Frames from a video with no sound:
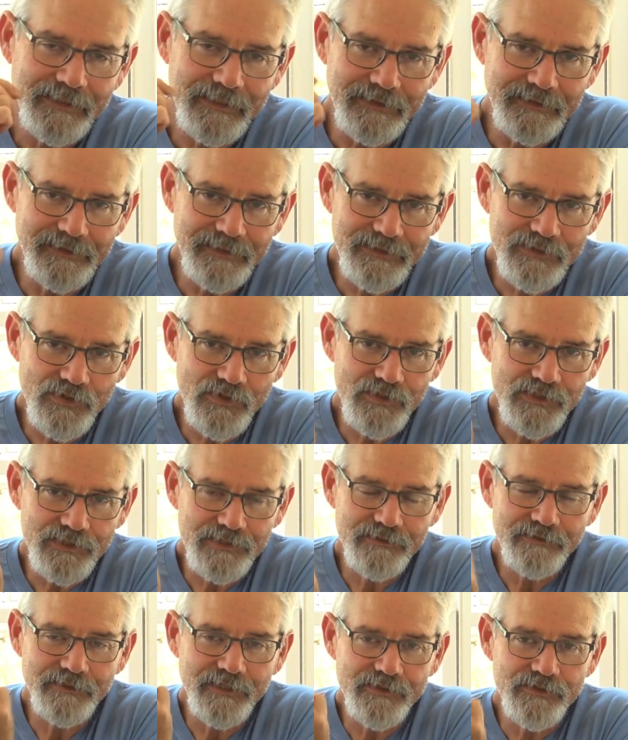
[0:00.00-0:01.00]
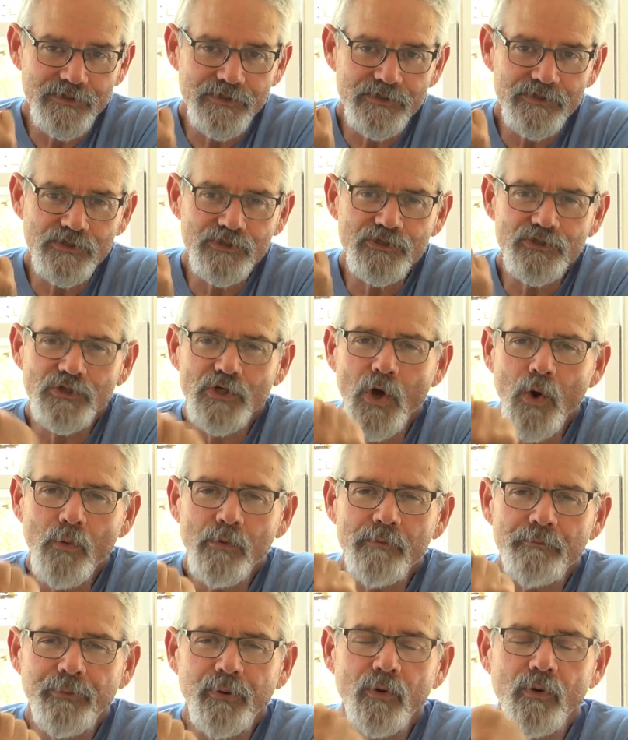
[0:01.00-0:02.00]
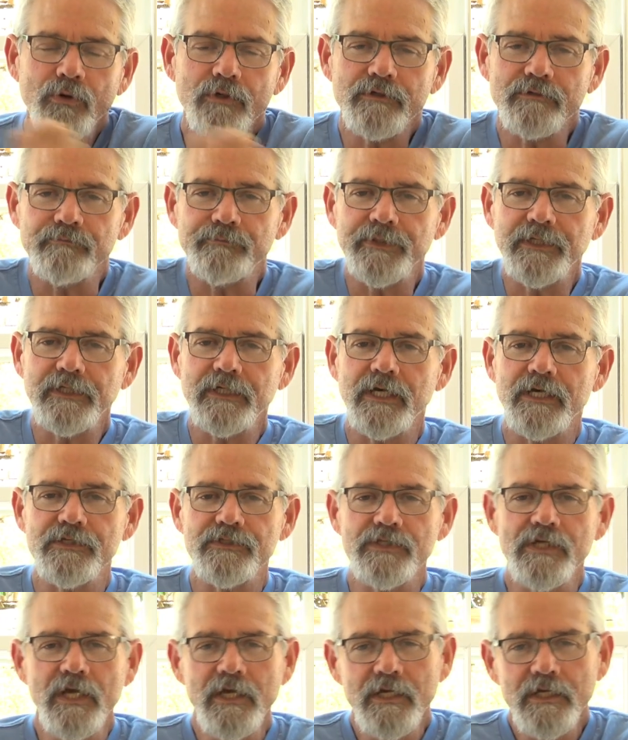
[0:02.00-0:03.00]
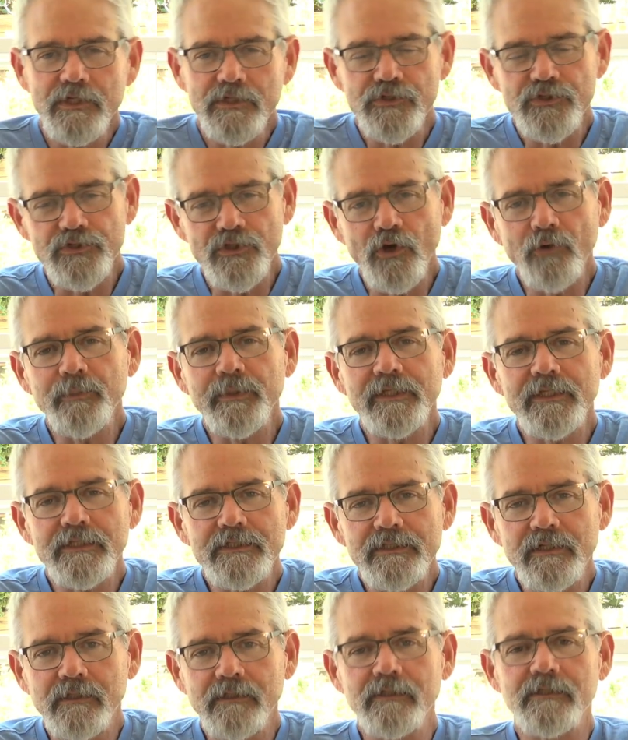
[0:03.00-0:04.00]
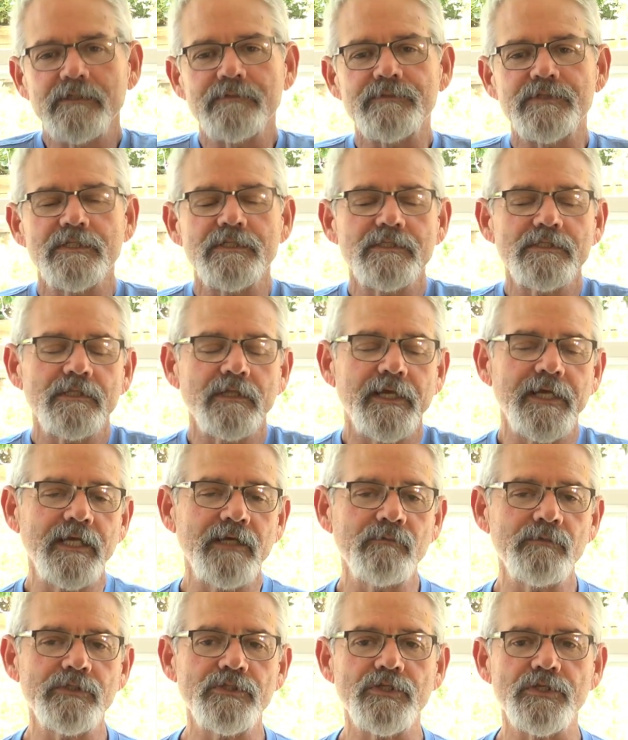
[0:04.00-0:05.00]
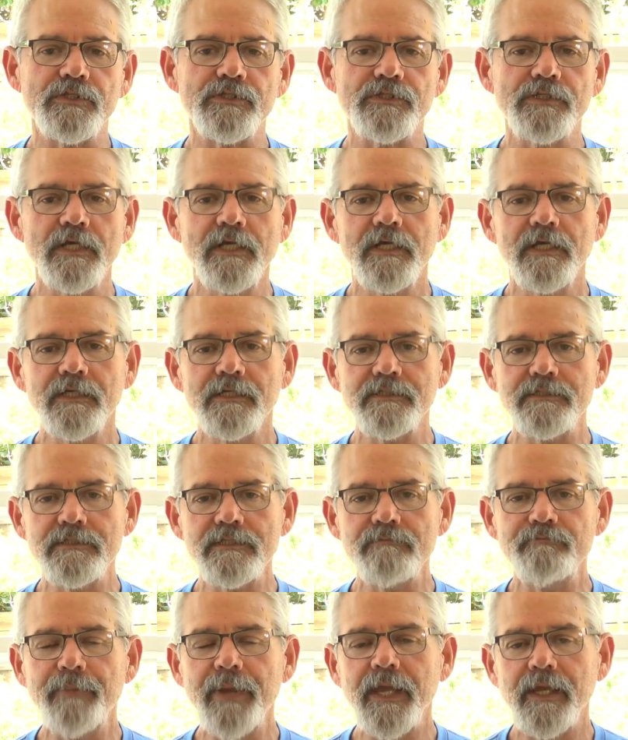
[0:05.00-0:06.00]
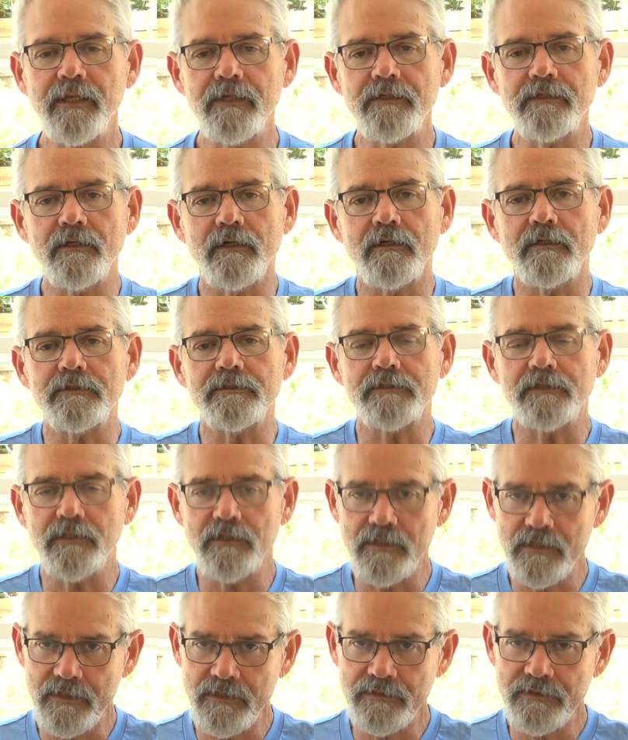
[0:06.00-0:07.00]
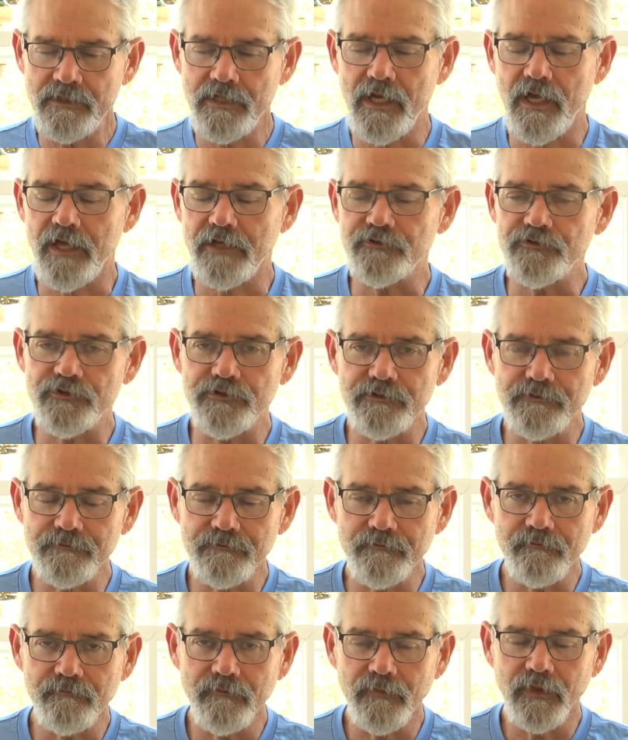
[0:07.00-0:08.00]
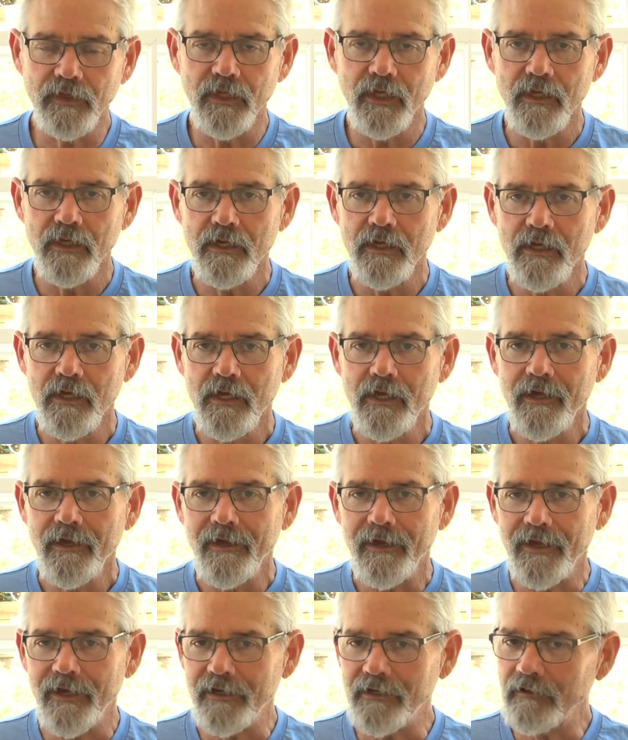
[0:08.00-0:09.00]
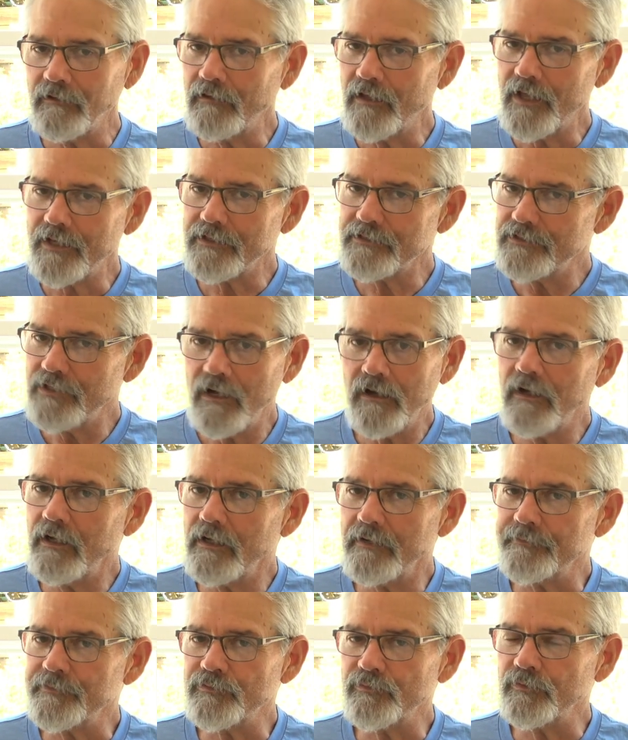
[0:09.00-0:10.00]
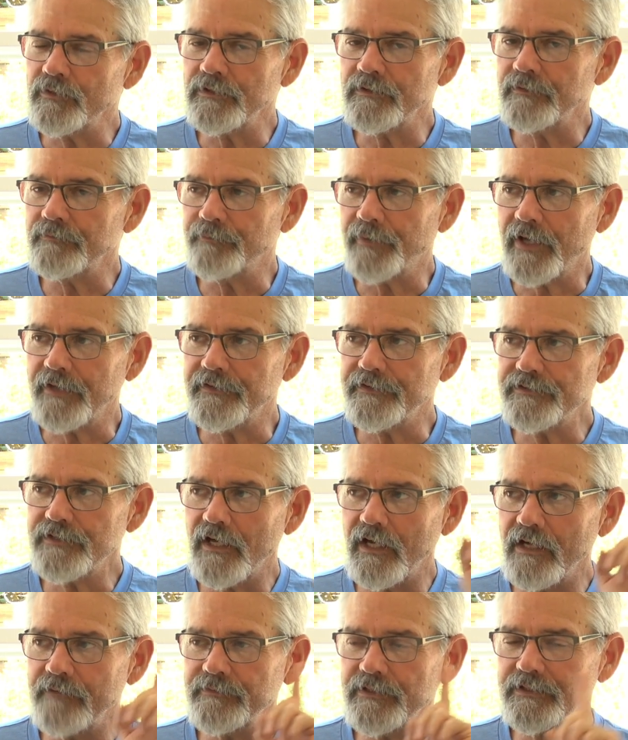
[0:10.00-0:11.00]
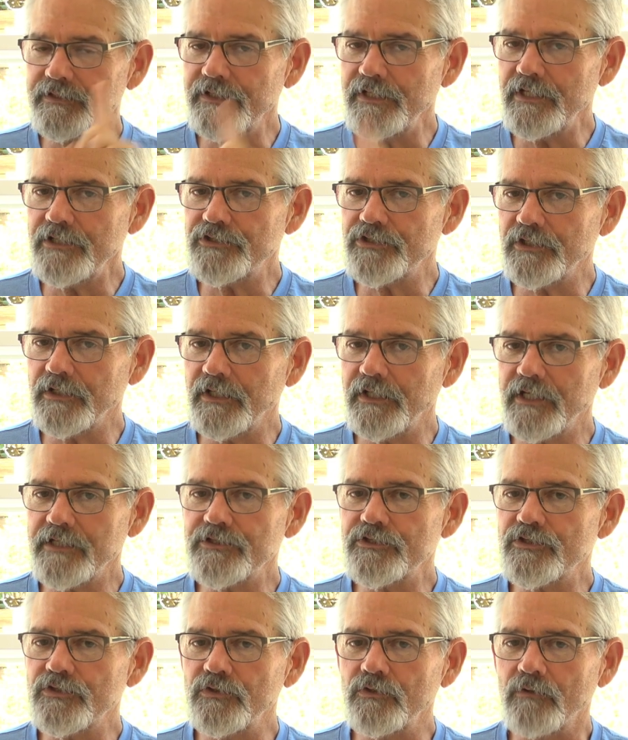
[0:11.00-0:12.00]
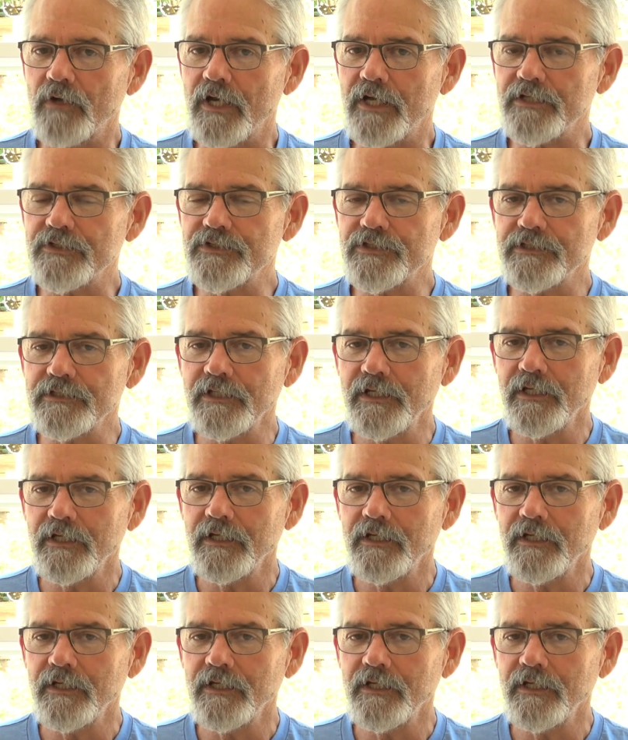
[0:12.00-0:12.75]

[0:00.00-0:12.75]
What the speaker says: this is so important because so many times these languages depend on context. And a lot of times by the time the teaching gets to us,